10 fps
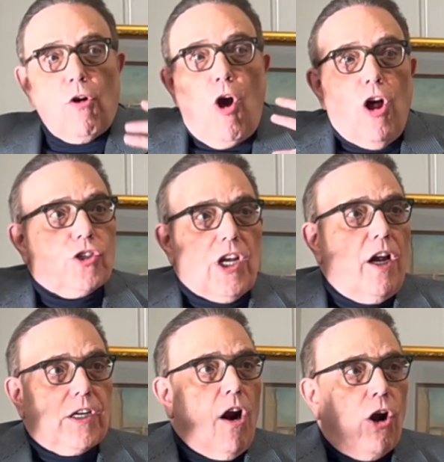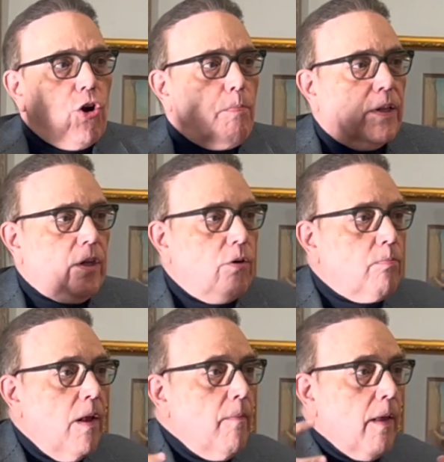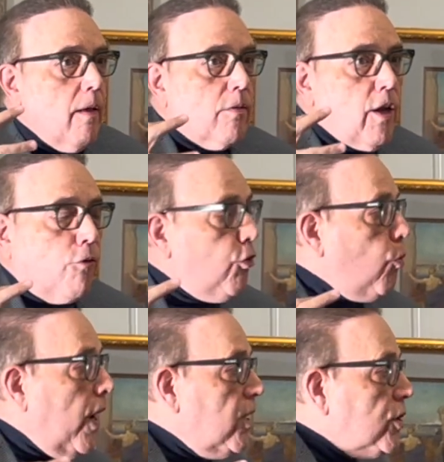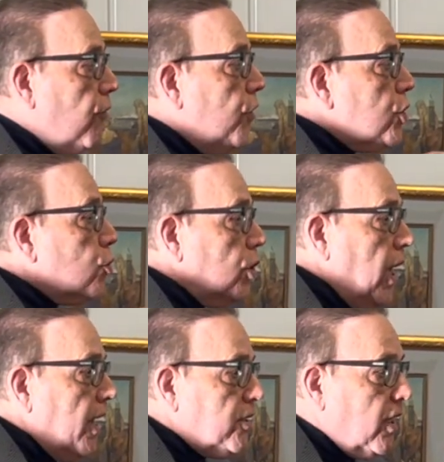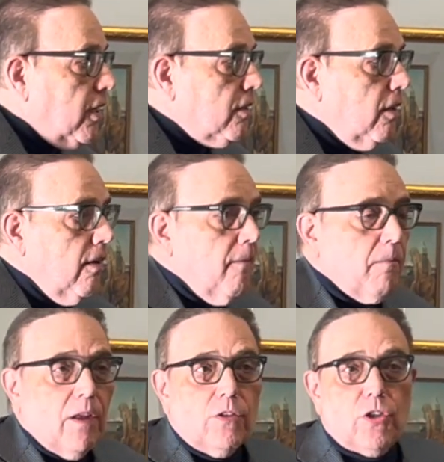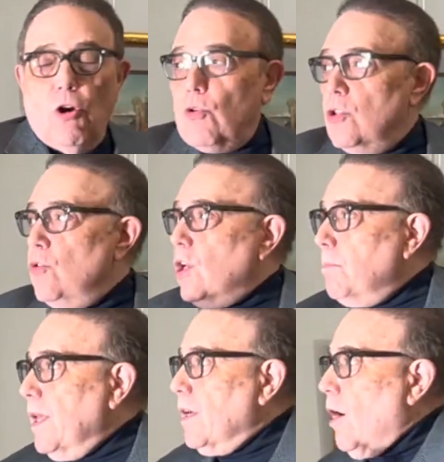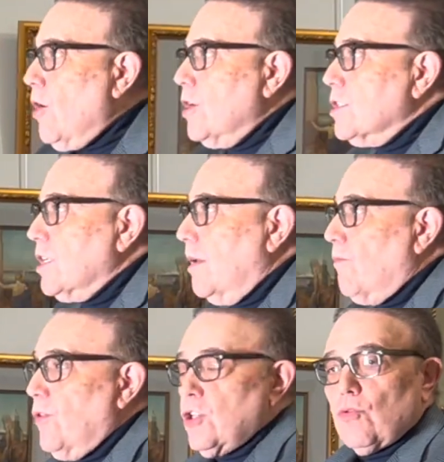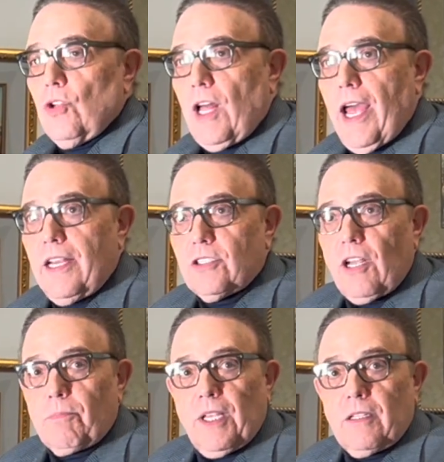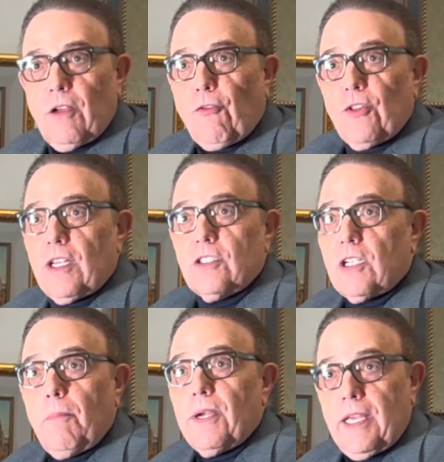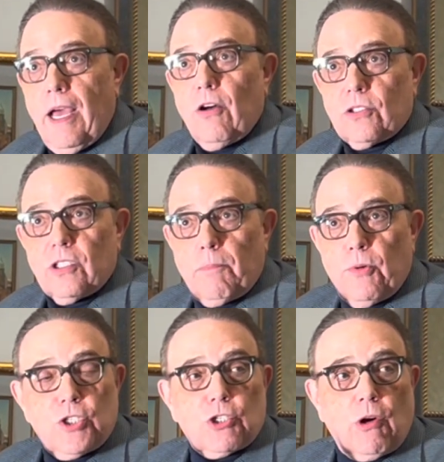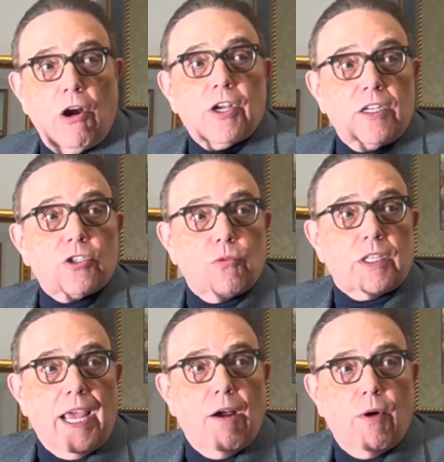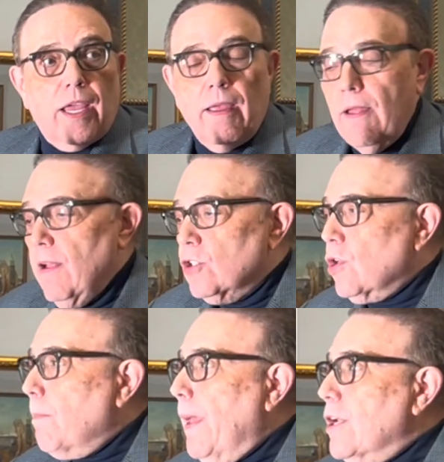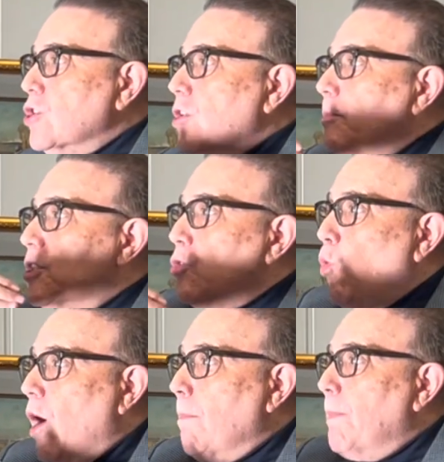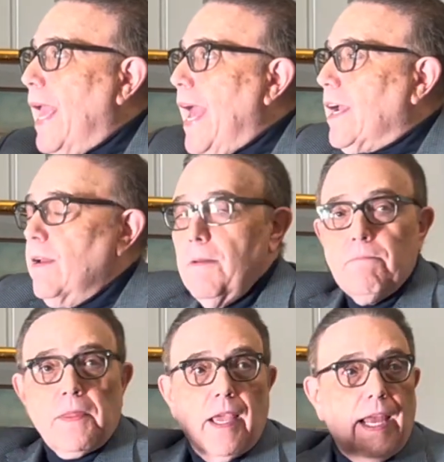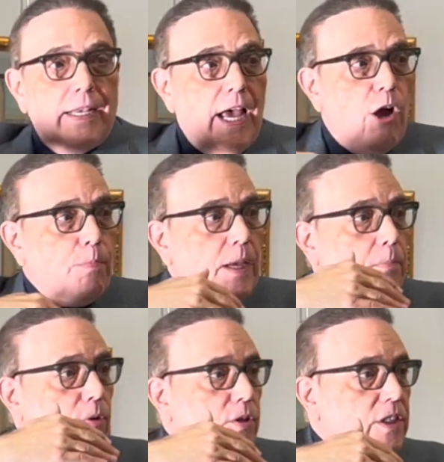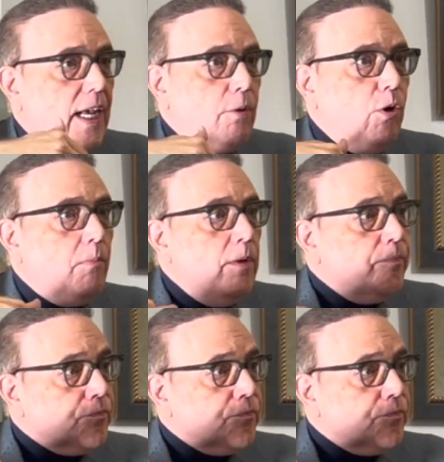all John Carter, but they're different ways of visualizing it. So you can be an artist and visualize something different than somebody else and put your art into it that way. So the pendulum has swung back, and now people are saying, well,